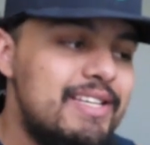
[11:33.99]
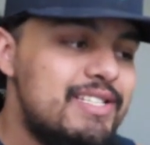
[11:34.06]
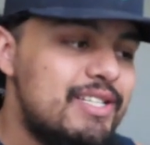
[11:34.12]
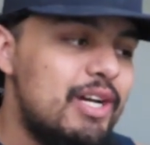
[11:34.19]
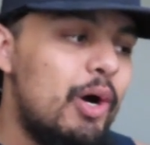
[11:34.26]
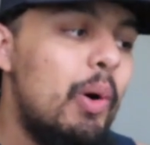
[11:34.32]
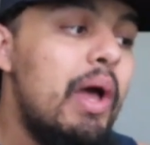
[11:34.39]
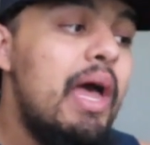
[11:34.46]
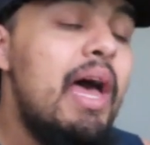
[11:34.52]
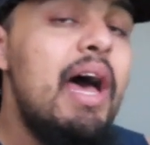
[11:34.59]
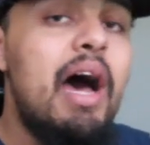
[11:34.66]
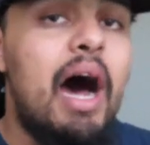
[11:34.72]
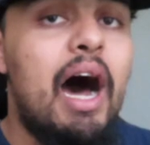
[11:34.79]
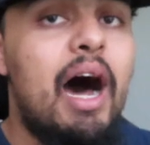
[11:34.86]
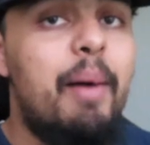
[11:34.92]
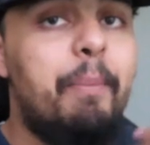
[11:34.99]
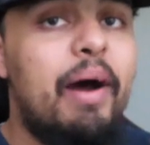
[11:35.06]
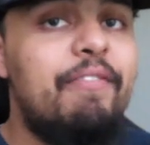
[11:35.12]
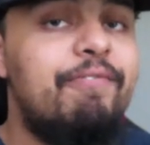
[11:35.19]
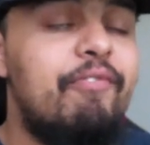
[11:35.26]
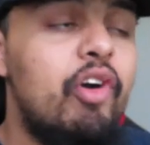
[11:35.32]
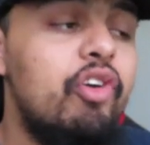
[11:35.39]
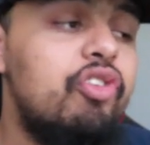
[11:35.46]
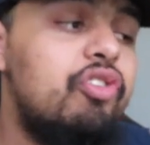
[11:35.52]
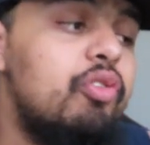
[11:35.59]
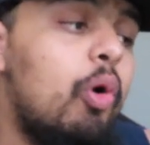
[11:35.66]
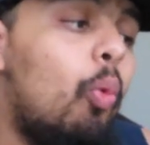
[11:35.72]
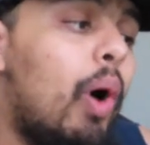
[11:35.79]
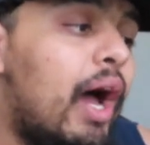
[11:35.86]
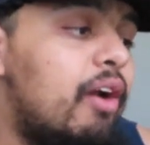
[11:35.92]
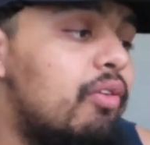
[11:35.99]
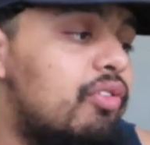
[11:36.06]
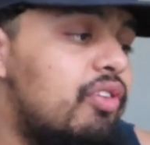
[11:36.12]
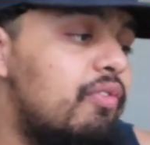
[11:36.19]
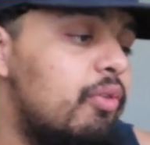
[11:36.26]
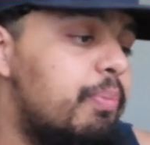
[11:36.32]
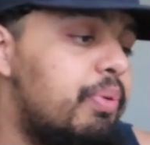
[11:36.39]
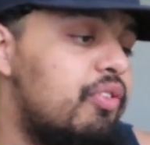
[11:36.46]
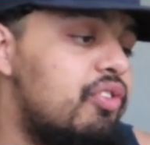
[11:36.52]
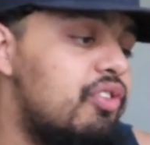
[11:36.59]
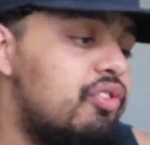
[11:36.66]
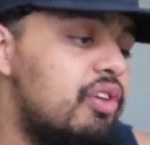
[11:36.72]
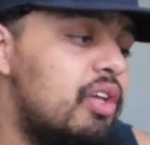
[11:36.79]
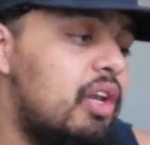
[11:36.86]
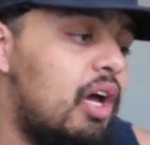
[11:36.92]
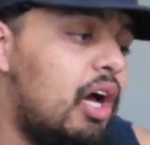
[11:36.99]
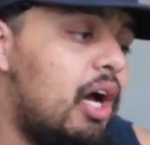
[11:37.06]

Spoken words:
So my first wide receiver position,